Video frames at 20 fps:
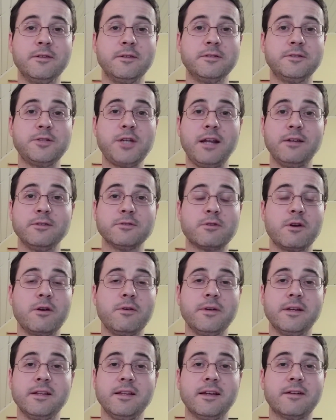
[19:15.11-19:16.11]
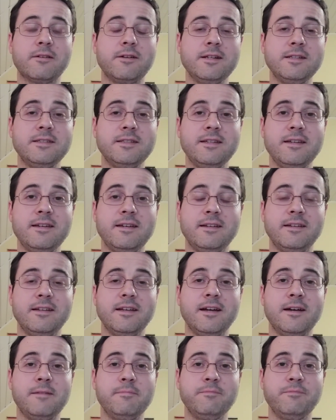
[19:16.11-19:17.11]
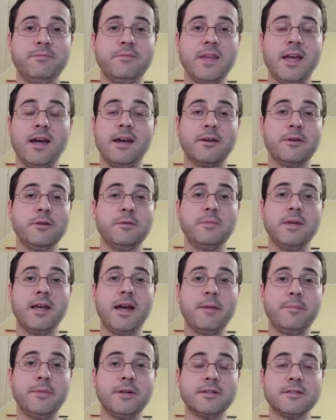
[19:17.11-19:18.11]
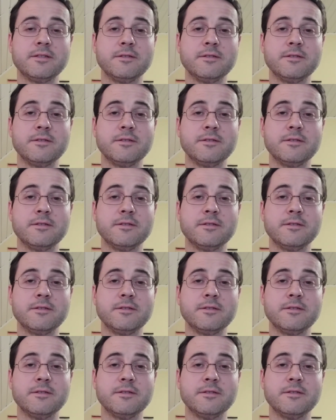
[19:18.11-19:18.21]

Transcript: The channel's growing like crazy, and I couldn't be happier.